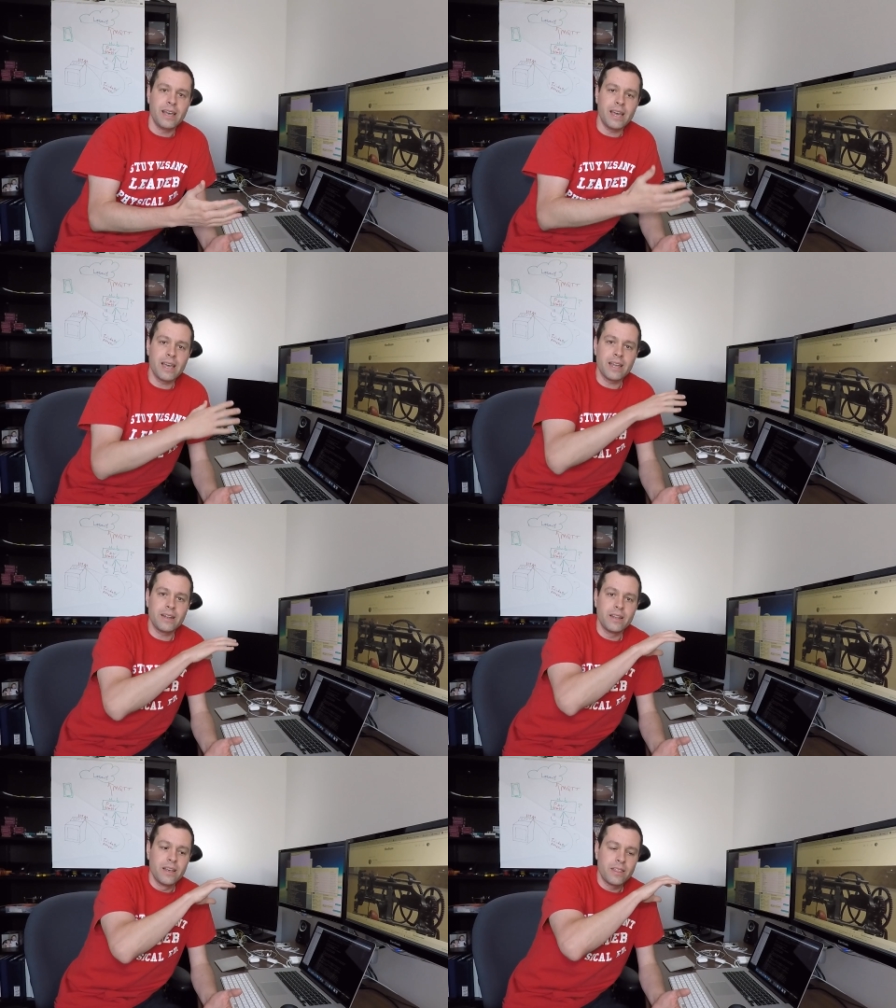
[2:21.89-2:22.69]

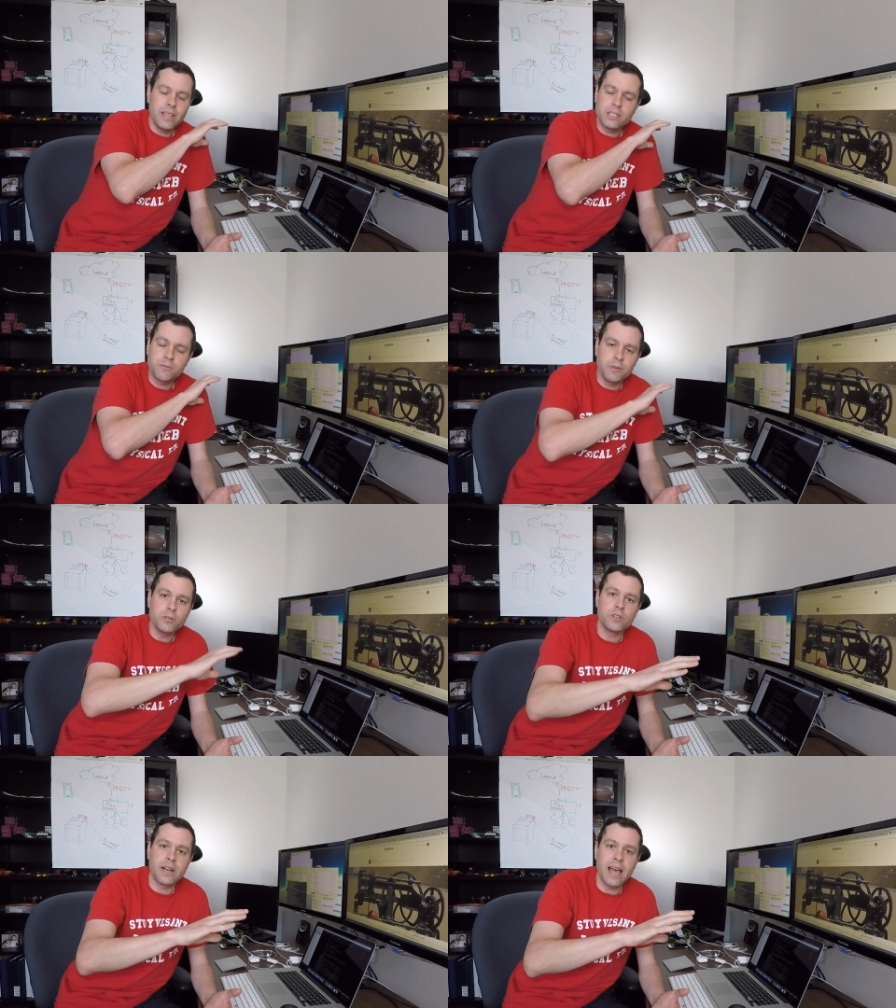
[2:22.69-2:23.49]
and things
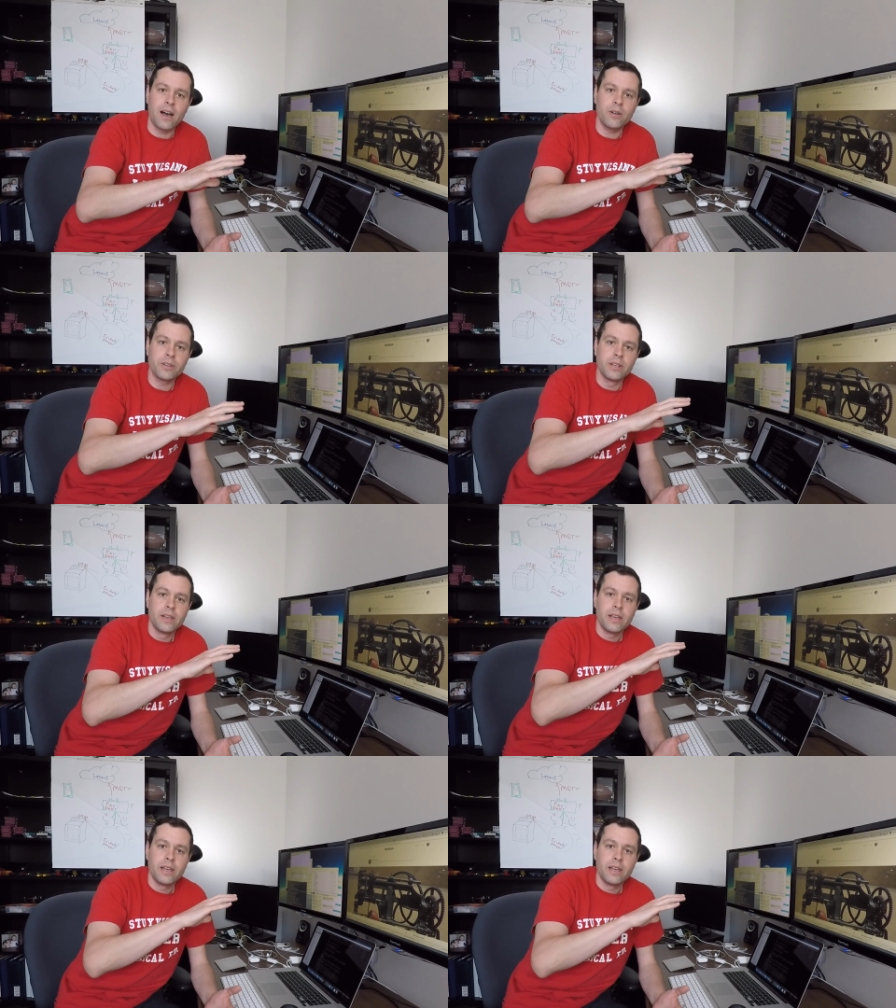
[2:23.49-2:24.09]
filtered out.